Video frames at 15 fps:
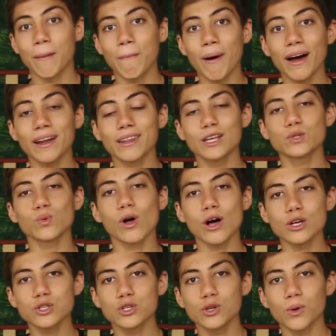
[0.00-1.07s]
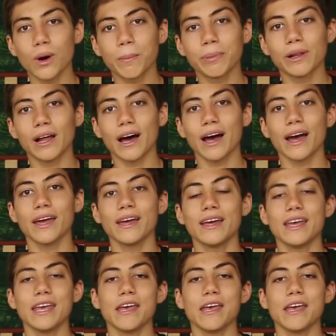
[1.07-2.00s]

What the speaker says: but this will also apply